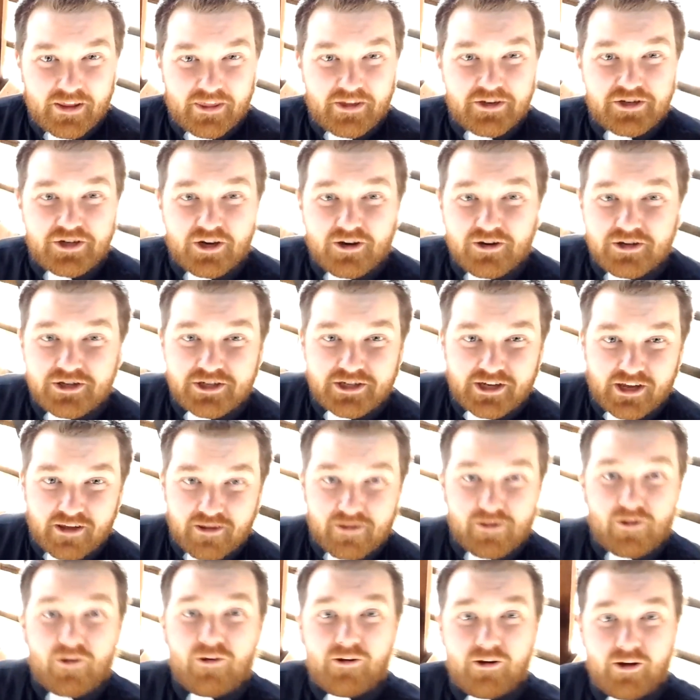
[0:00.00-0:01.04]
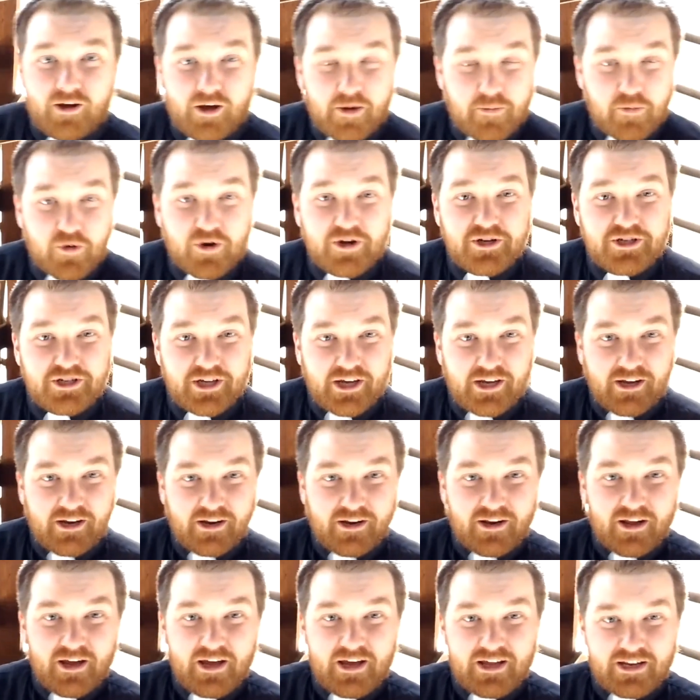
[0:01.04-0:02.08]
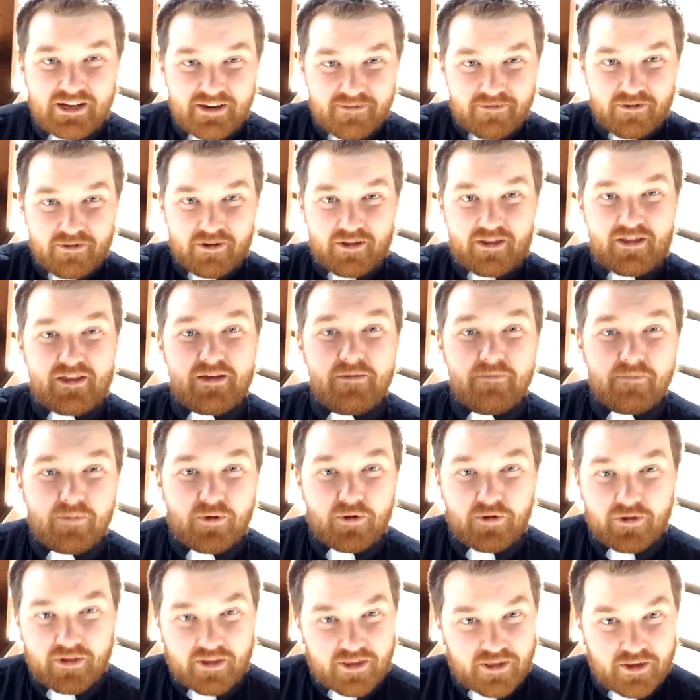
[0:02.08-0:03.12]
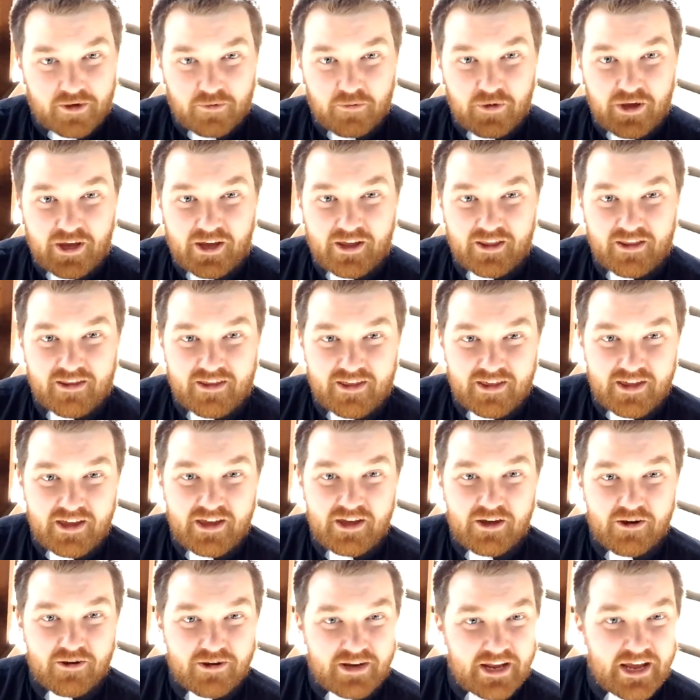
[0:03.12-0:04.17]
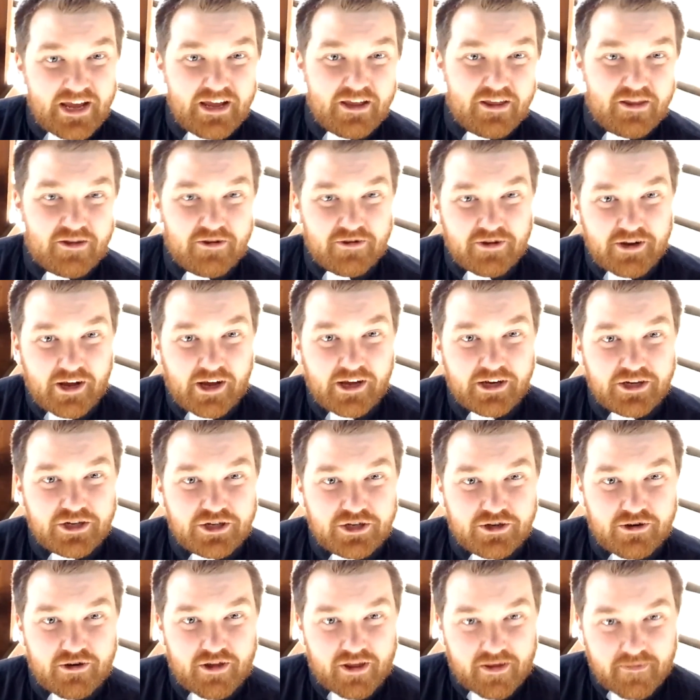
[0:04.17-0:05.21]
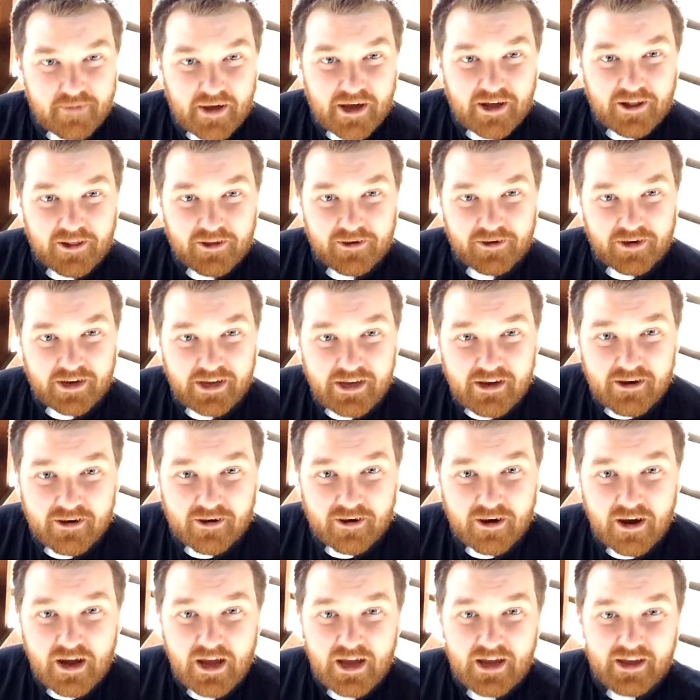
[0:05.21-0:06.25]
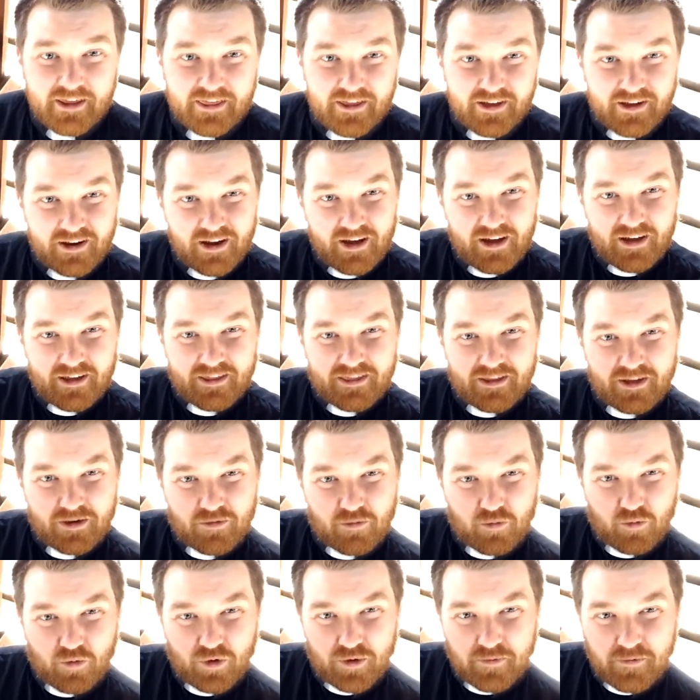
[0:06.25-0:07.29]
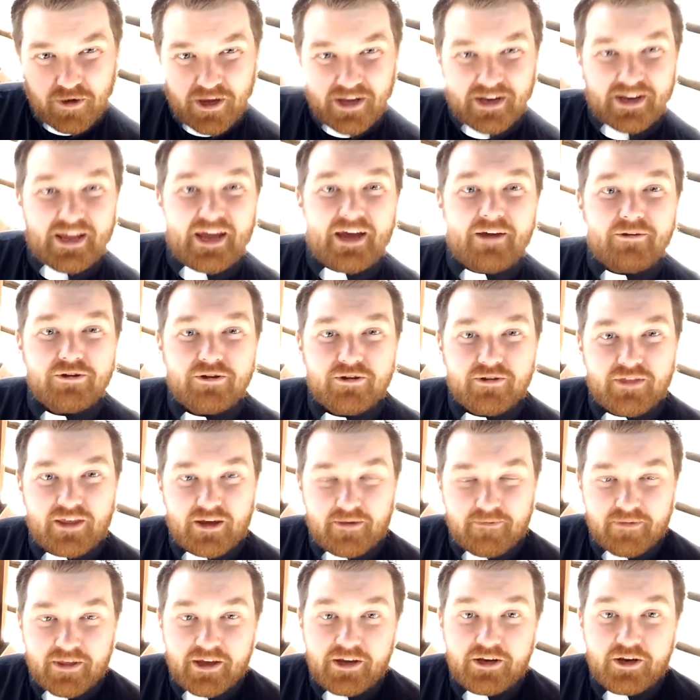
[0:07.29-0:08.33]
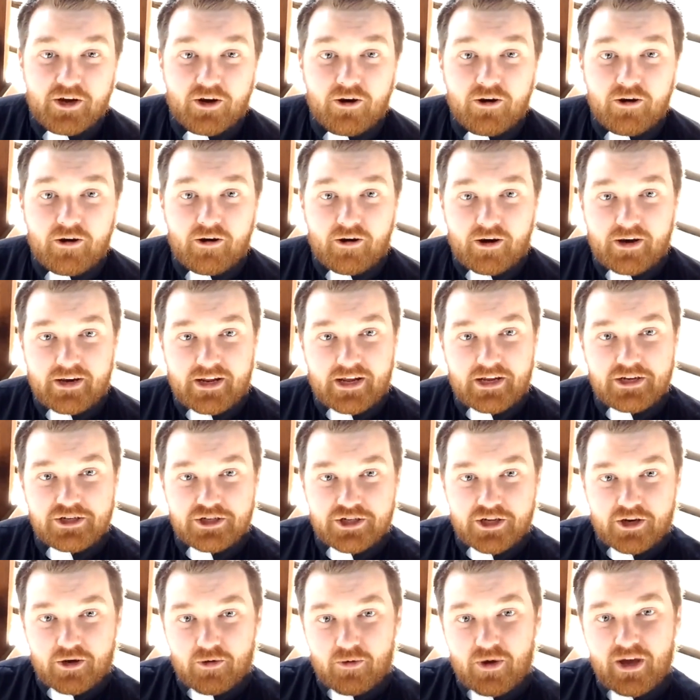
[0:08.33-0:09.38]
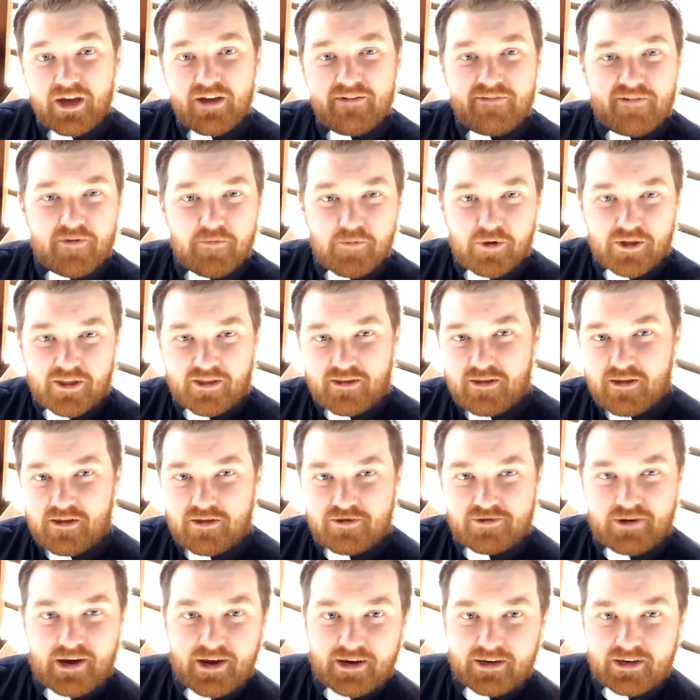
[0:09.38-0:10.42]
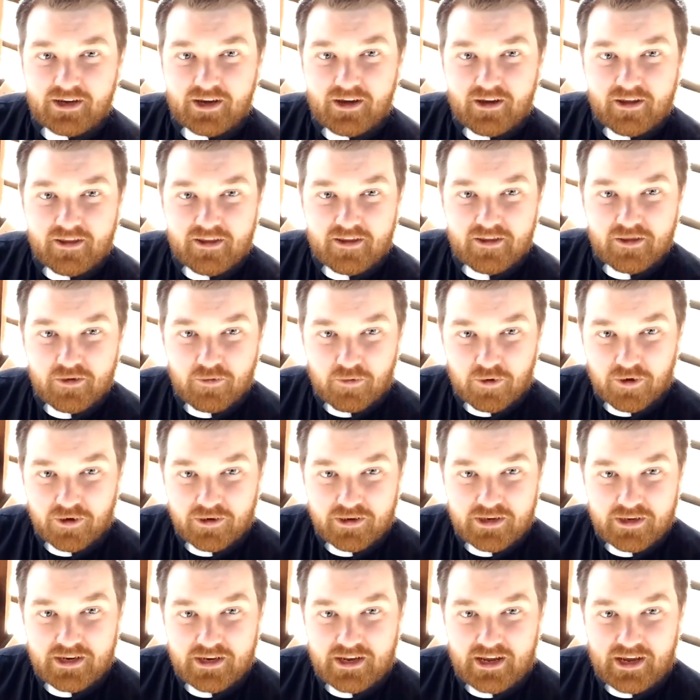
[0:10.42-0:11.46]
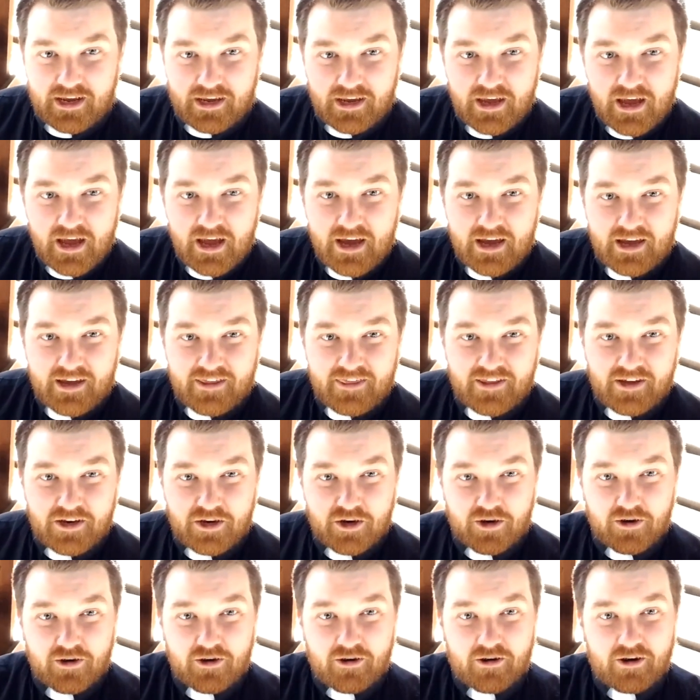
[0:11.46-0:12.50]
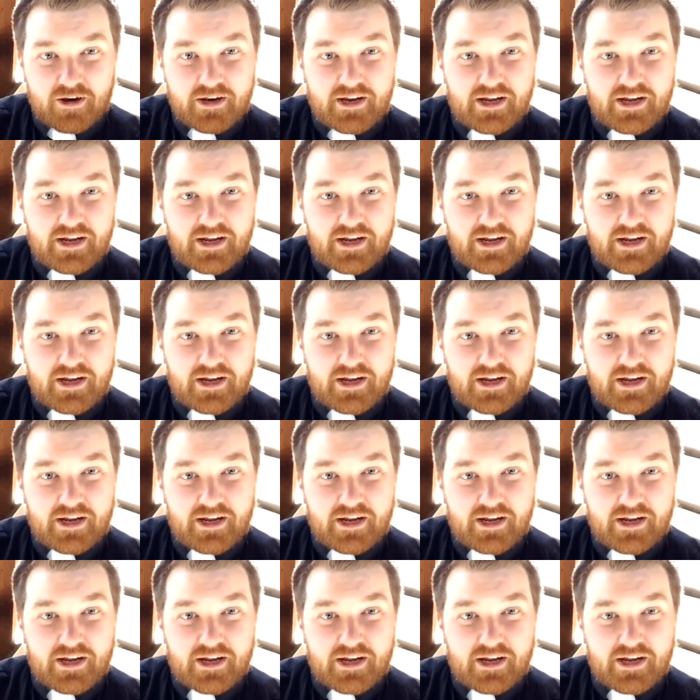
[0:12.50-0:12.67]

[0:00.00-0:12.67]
The church has long appreciated different symbols that we can see or taste or touch or smell or hear, that when we encounter them, they turn our attention away from what's distracting us in the world today, and they turn our